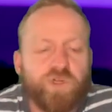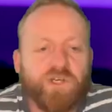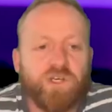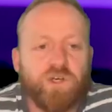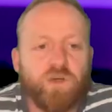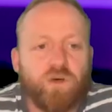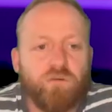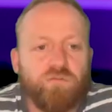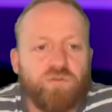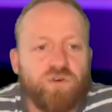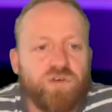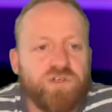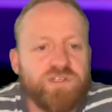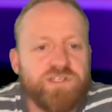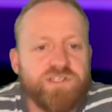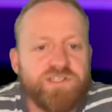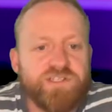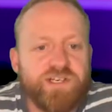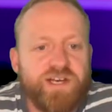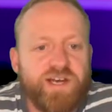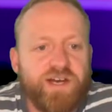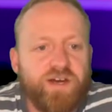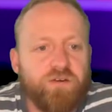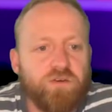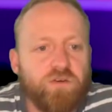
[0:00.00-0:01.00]
we could offer a
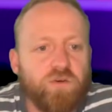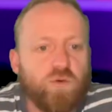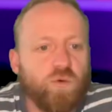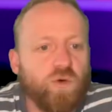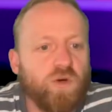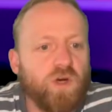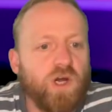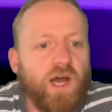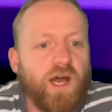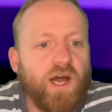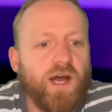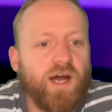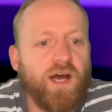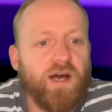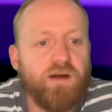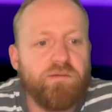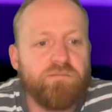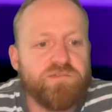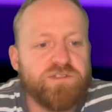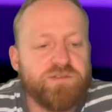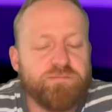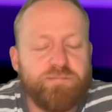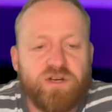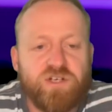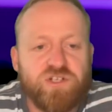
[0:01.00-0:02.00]
discount, um,
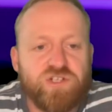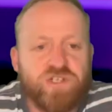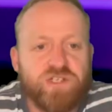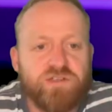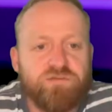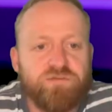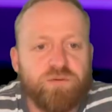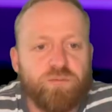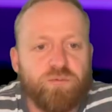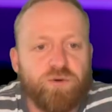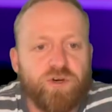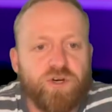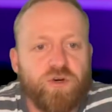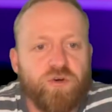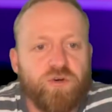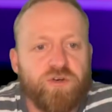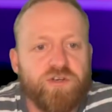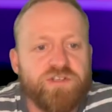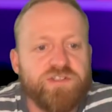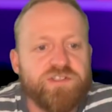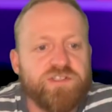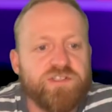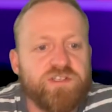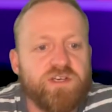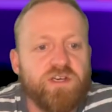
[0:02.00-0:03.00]
especially for
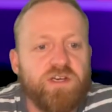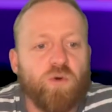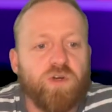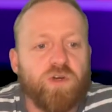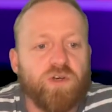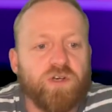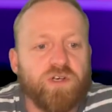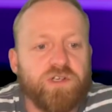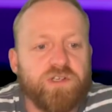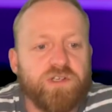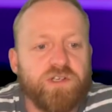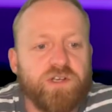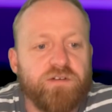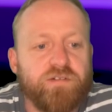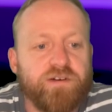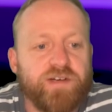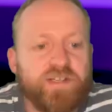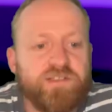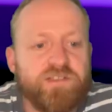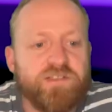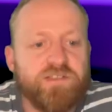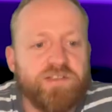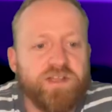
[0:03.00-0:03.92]
pre-orders. We're not going to do that